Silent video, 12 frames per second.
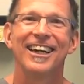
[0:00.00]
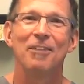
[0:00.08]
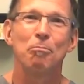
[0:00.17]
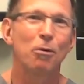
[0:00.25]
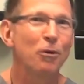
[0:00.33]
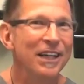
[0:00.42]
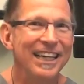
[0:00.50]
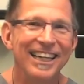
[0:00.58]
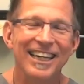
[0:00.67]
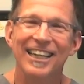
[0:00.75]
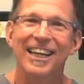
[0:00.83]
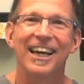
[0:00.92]
uh,
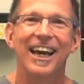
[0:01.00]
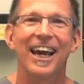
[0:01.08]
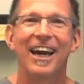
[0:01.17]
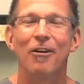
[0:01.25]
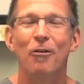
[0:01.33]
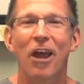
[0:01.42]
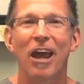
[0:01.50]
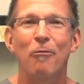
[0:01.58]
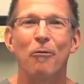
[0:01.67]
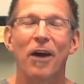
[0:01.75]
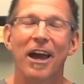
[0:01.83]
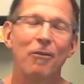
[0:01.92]
breed, and,
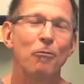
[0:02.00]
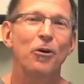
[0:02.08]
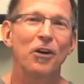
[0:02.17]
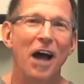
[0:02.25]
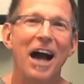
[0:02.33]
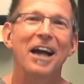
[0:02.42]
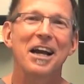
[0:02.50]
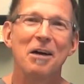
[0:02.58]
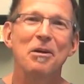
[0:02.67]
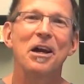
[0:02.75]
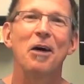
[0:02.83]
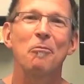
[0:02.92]
and, and we're not
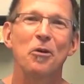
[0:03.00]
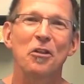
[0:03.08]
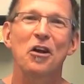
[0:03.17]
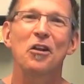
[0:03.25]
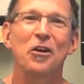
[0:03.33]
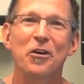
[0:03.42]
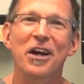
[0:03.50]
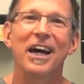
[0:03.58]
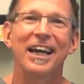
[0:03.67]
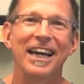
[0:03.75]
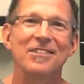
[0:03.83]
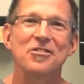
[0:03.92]
coming up with
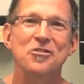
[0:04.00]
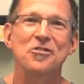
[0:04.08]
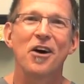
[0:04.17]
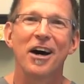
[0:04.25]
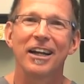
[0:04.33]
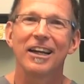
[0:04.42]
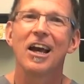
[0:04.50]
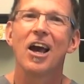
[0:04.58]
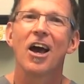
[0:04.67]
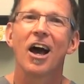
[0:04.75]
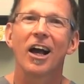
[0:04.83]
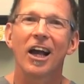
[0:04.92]
clear-cut answers on
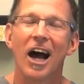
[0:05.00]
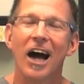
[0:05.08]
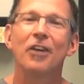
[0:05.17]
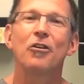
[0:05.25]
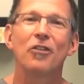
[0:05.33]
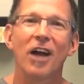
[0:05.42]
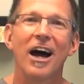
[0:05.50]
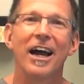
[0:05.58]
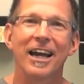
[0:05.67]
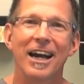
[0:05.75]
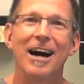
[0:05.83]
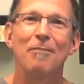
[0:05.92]

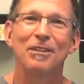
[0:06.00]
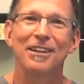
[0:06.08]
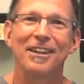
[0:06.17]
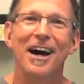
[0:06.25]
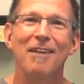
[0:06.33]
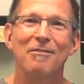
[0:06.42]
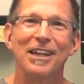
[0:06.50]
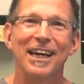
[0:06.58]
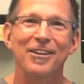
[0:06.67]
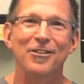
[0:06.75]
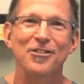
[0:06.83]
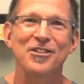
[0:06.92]
underlying common
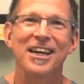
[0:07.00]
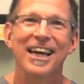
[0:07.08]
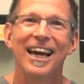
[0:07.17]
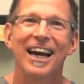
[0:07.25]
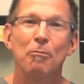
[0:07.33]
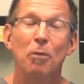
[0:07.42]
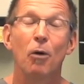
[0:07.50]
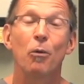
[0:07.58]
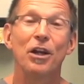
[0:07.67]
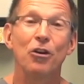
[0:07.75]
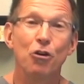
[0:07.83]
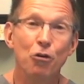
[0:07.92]
denominators. But
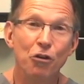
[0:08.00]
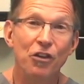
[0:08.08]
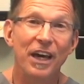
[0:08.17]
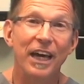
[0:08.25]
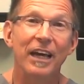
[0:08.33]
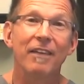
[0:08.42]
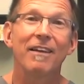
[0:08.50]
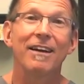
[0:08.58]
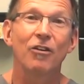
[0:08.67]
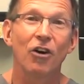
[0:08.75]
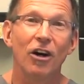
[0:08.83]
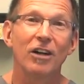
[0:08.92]
we do think
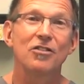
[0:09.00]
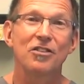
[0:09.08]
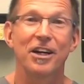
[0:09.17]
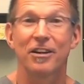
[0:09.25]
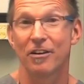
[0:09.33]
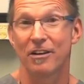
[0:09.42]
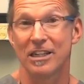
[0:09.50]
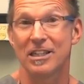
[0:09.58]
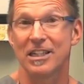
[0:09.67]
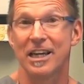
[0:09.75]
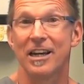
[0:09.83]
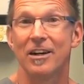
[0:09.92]
that dogs tear their
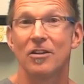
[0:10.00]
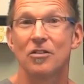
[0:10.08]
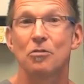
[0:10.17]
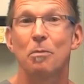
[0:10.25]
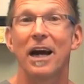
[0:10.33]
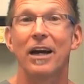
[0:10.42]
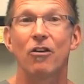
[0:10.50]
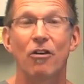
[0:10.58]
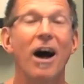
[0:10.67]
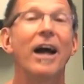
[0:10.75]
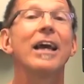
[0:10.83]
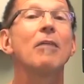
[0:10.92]
ACLs by
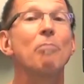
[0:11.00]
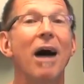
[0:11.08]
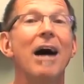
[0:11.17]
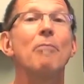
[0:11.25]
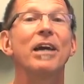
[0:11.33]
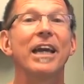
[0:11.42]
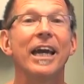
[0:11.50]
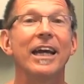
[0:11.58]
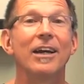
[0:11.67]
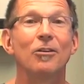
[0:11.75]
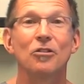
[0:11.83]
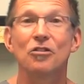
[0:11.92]
chronic
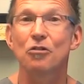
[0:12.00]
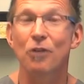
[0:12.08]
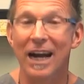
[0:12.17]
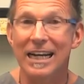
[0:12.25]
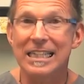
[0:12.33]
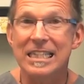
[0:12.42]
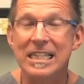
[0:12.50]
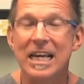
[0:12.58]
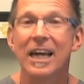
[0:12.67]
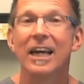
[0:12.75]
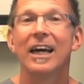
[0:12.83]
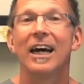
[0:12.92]
biomechanical stress.
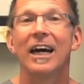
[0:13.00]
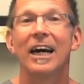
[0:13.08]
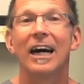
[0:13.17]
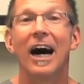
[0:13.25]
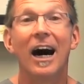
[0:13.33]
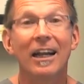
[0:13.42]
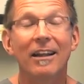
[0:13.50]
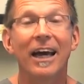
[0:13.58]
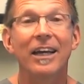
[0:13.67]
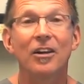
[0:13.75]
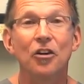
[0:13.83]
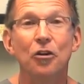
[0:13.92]
Uh,
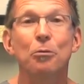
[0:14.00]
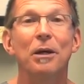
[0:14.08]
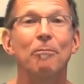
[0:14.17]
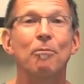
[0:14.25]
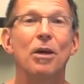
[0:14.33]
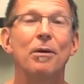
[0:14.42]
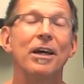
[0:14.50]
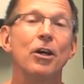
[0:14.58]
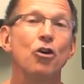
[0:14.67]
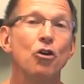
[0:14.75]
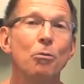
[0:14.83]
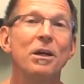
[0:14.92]
unlike a human. I mean, a
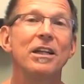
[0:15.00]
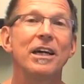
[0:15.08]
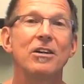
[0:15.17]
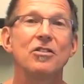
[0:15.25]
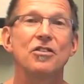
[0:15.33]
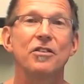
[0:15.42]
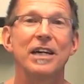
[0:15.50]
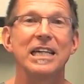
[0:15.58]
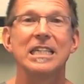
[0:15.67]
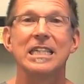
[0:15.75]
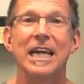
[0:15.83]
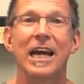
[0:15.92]
human tears their
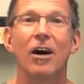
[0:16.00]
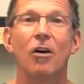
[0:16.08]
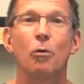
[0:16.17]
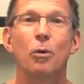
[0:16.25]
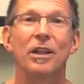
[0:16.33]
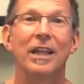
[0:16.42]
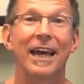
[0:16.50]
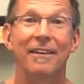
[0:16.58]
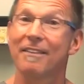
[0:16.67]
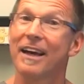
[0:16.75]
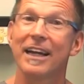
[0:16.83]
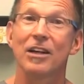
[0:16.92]
ACL with
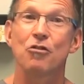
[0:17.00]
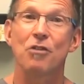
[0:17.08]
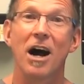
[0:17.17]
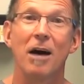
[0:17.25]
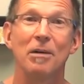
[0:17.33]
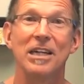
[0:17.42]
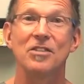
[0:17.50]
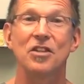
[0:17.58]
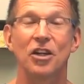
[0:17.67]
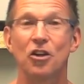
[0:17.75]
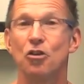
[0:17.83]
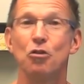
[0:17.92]
athletic trauma
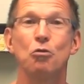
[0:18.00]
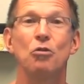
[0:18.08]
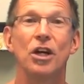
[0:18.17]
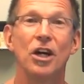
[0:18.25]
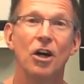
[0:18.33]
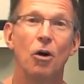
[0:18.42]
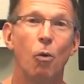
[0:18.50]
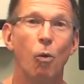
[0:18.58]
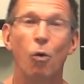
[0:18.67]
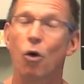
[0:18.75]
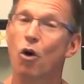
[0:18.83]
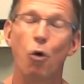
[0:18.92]
as acute,
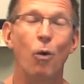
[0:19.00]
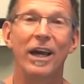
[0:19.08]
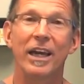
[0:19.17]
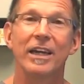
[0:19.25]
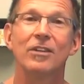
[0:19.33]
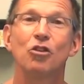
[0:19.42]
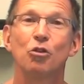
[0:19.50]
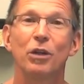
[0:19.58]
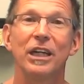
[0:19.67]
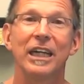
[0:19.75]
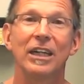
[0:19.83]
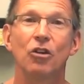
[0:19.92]
quick
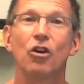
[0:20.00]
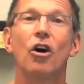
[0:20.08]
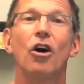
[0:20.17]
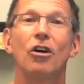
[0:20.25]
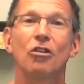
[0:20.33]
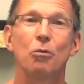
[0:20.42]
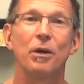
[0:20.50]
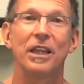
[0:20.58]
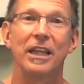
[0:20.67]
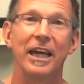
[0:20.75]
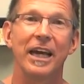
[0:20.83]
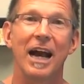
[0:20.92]
injury, and dogs we
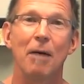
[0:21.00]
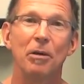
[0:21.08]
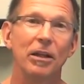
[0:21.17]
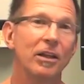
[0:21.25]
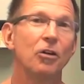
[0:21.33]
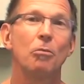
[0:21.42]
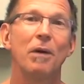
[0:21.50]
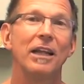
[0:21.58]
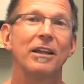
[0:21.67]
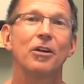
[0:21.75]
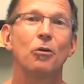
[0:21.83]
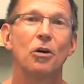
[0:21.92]
think happen little by
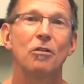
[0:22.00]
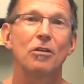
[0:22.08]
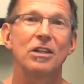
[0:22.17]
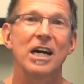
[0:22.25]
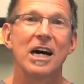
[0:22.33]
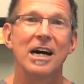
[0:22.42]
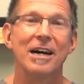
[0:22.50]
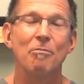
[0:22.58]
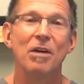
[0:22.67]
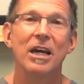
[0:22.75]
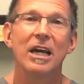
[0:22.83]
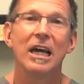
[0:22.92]
little over time.